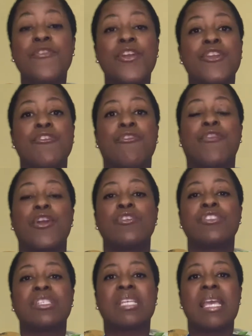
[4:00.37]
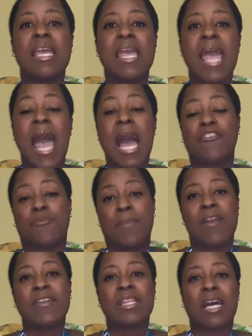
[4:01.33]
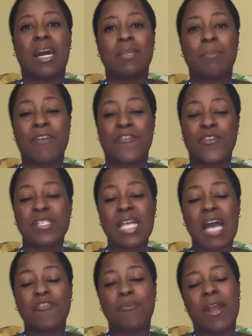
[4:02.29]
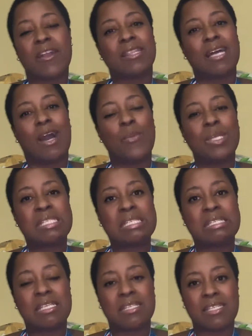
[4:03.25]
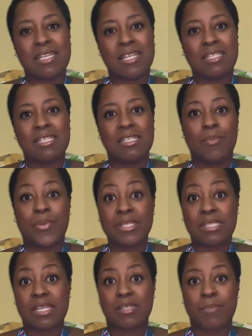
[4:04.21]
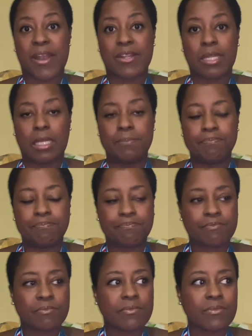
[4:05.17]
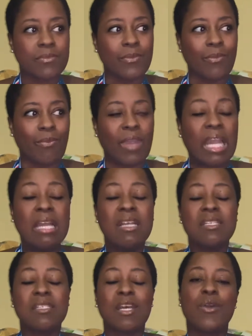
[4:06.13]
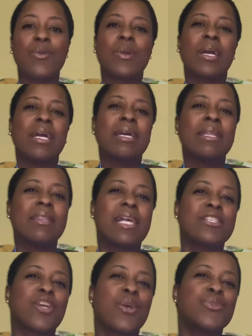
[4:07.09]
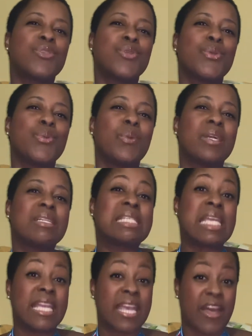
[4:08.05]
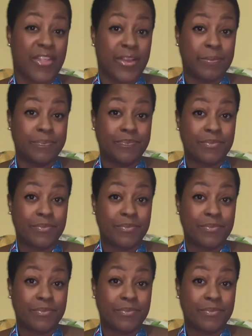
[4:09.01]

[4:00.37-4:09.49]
for your first half marathon? My first half marathon was in Disney, the Disney Princess Marathon. So let's go to together.